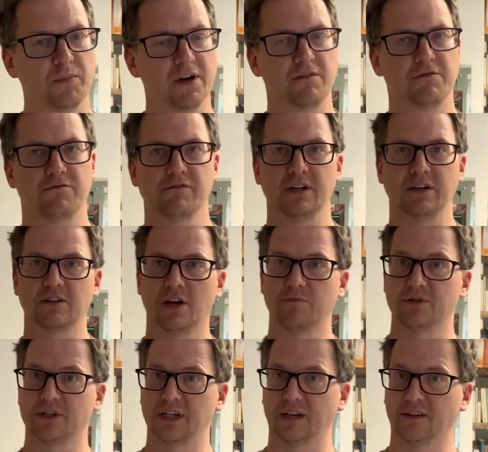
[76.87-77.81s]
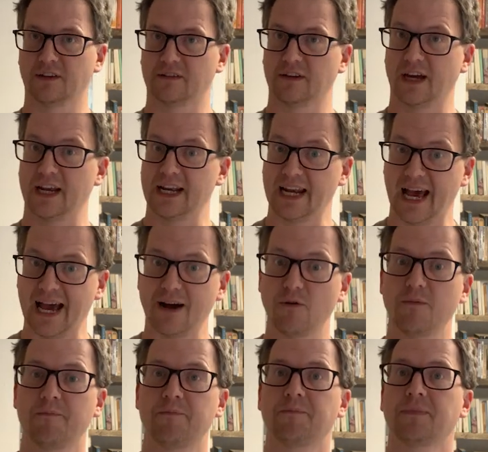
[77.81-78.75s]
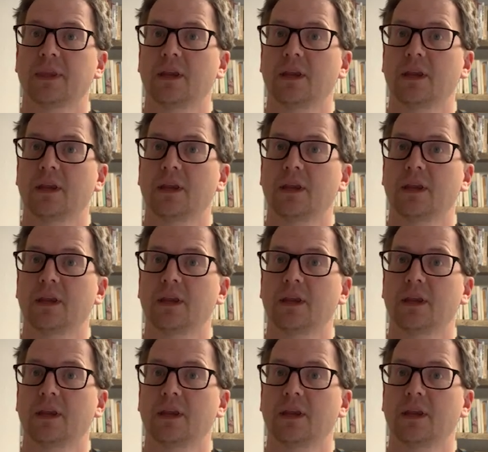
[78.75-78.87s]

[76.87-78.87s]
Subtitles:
both for interpreting the site now,